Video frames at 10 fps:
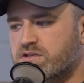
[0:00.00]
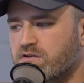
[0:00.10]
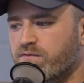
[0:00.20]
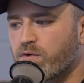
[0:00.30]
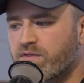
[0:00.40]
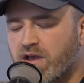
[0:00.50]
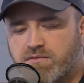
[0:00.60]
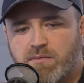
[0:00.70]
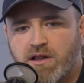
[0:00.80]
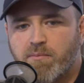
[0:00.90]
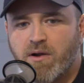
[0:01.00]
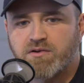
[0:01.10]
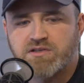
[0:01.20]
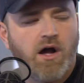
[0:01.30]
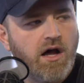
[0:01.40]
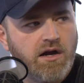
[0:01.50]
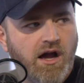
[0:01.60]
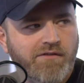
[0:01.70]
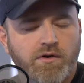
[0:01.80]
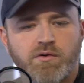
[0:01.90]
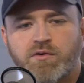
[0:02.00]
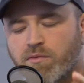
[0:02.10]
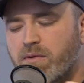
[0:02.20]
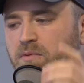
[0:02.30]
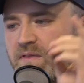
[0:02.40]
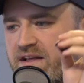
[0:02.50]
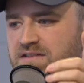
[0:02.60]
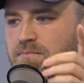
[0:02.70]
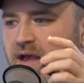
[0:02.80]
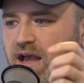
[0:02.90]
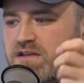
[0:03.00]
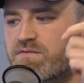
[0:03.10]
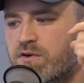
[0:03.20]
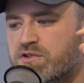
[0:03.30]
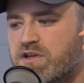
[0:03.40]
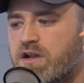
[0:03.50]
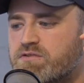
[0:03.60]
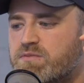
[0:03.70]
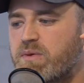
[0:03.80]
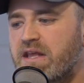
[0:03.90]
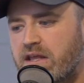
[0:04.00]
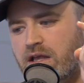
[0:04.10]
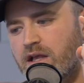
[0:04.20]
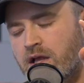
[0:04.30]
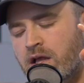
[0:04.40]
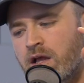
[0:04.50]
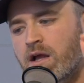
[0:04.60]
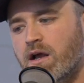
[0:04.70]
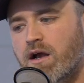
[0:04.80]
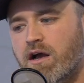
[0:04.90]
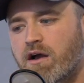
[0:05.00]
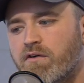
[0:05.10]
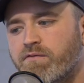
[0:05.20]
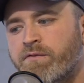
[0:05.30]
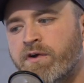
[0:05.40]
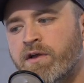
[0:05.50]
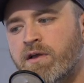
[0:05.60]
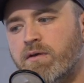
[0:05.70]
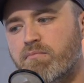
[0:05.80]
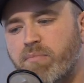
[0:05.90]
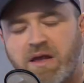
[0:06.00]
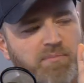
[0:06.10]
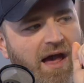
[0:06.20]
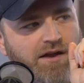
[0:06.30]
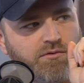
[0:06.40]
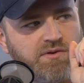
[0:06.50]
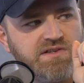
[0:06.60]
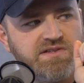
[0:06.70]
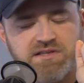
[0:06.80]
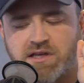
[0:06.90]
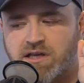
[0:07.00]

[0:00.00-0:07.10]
under four thousand milliamp hours on an iPhone. Remember, that's the Max version. Now, speaking of big batteries,